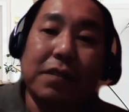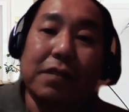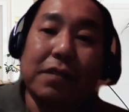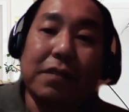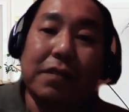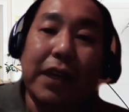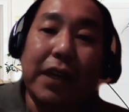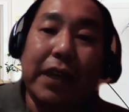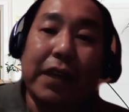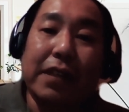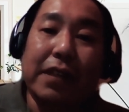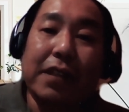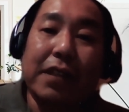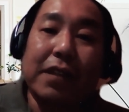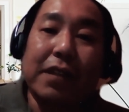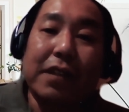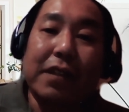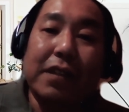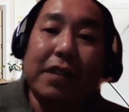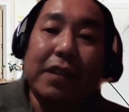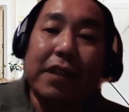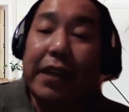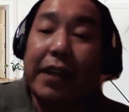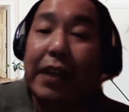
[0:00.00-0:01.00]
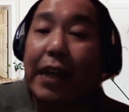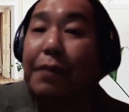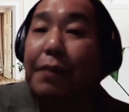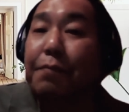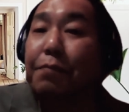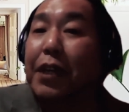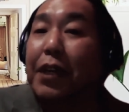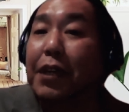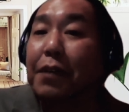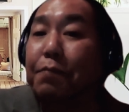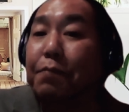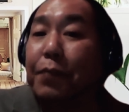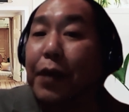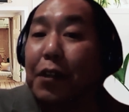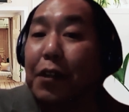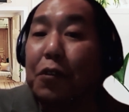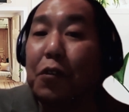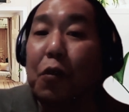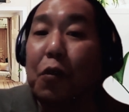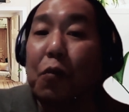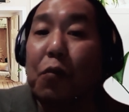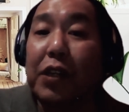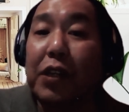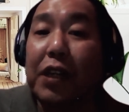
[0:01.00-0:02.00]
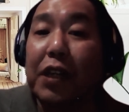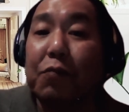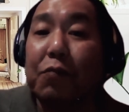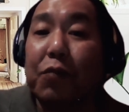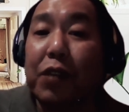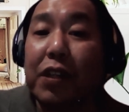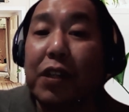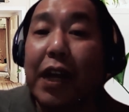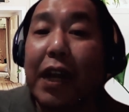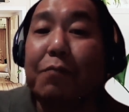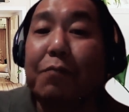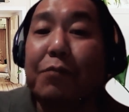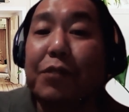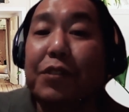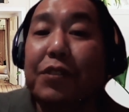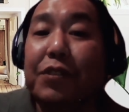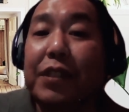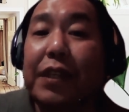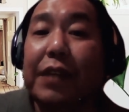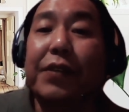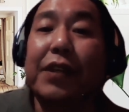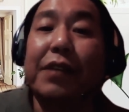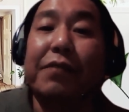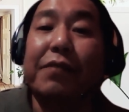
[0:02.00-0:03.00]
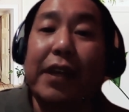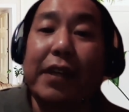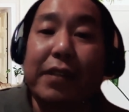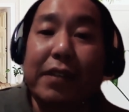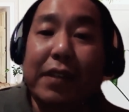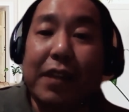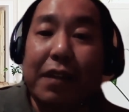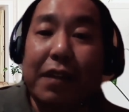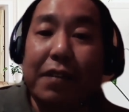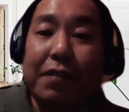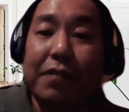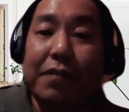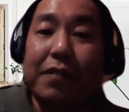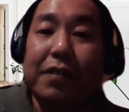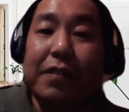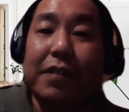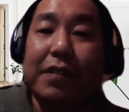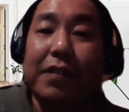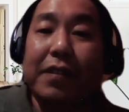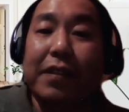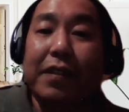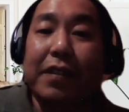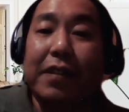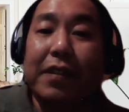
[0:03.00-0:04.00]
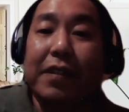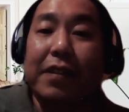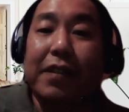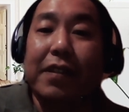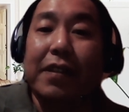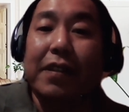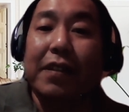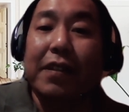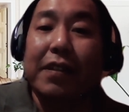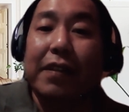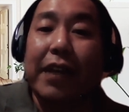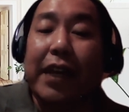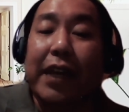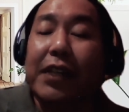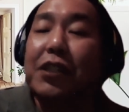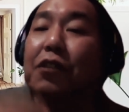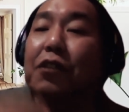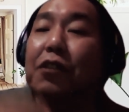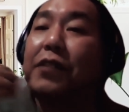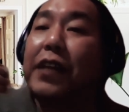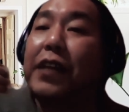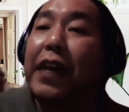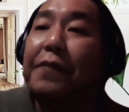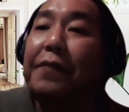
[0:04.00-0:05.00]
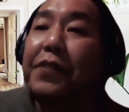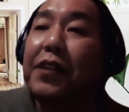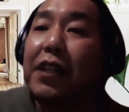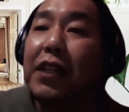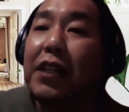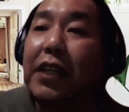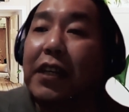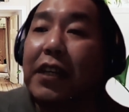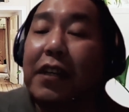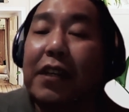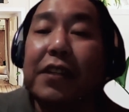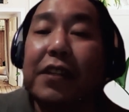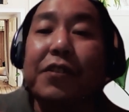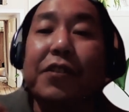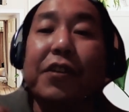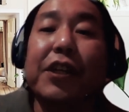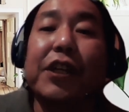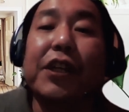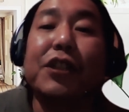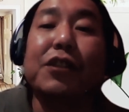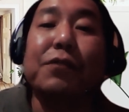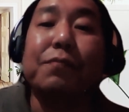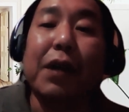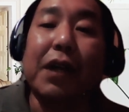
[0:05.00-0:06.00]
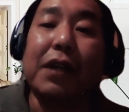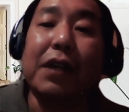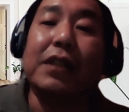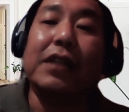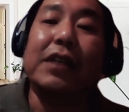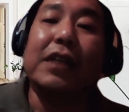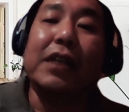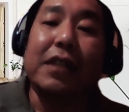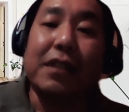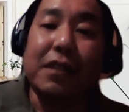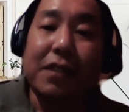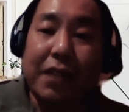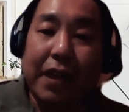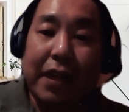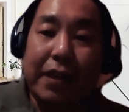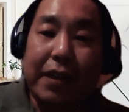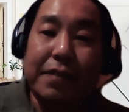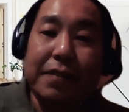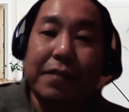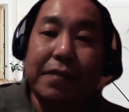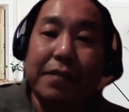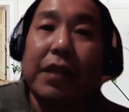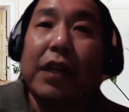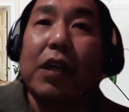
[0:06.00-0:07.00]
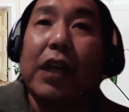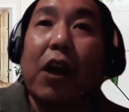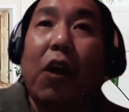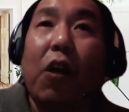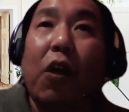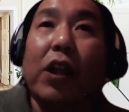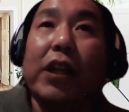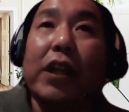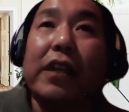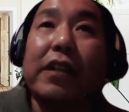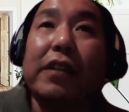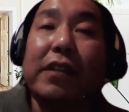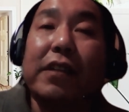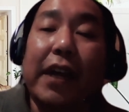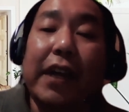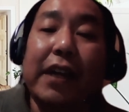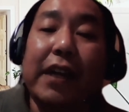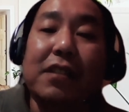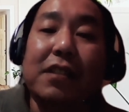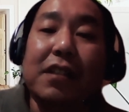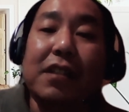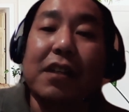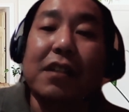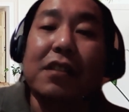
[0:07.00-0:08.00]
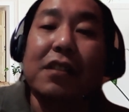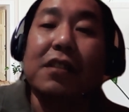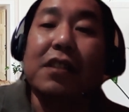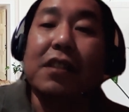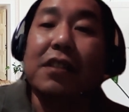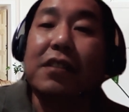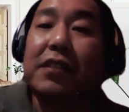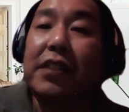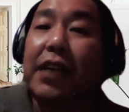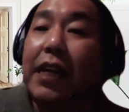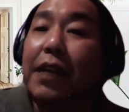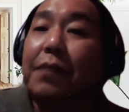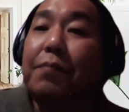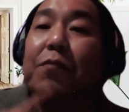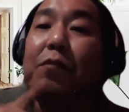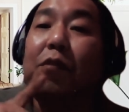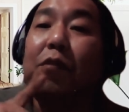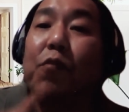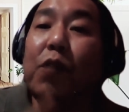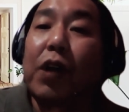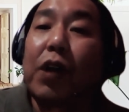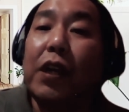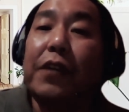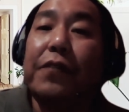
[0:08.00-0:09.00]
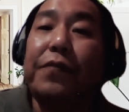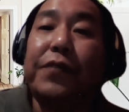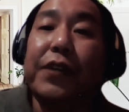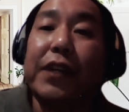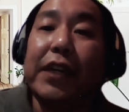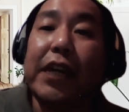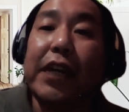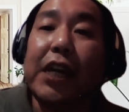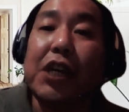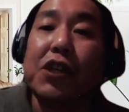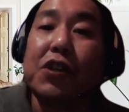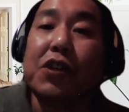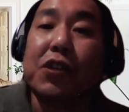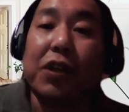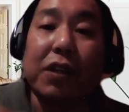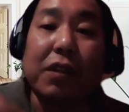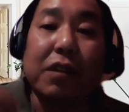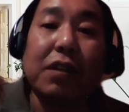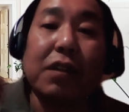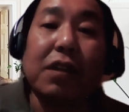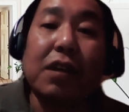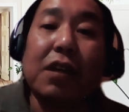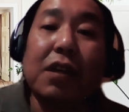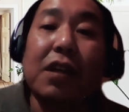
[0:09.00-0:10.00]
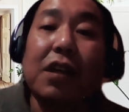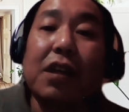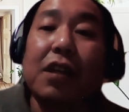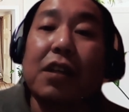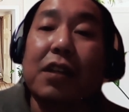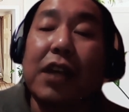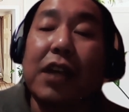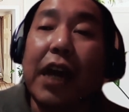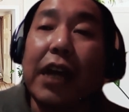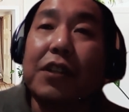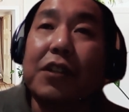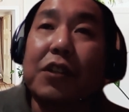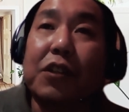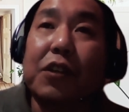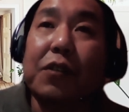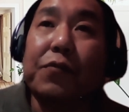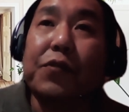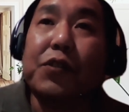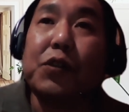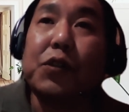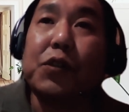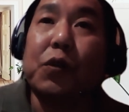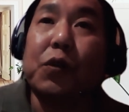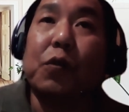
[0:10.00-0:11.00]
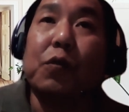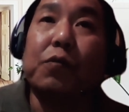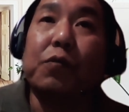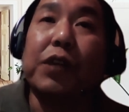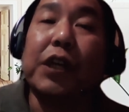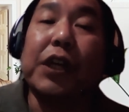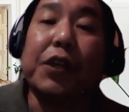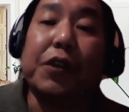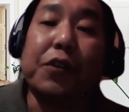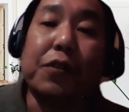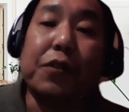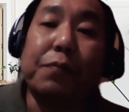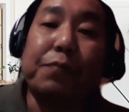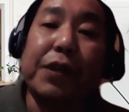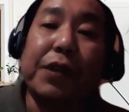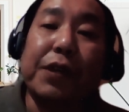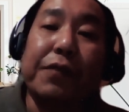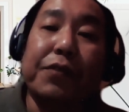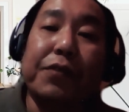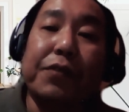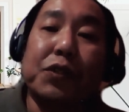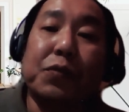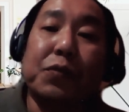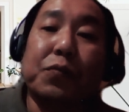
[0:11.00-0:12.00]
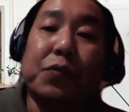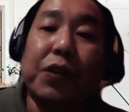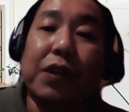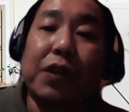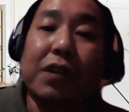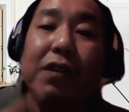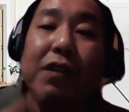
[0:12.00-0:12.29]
right? And I'm being paid lower than what I'm receiving right now, right? So definitely there is money inside. All it takes is the same qualification that you've shown in your previous work.